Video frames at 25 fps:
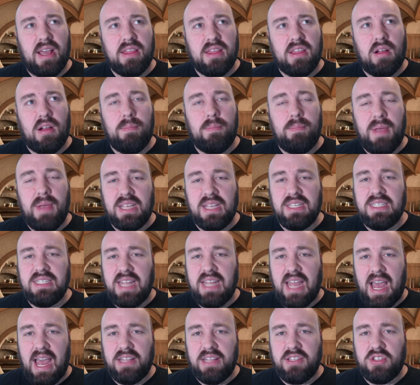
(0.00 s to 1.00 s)
their base
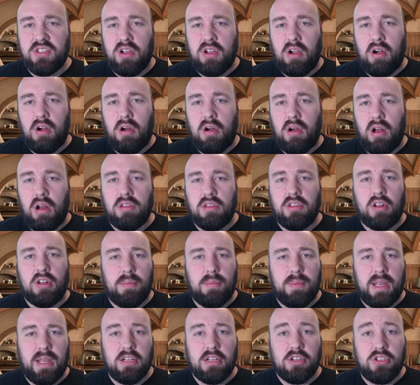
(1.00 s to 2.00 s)
stats are a
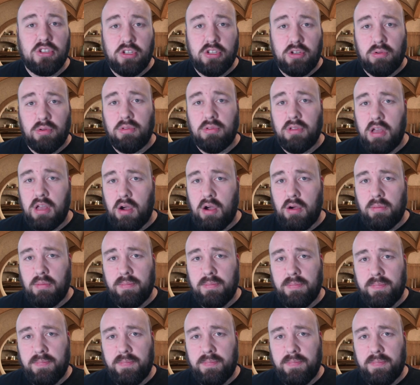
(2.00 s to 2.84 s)
little bit too low.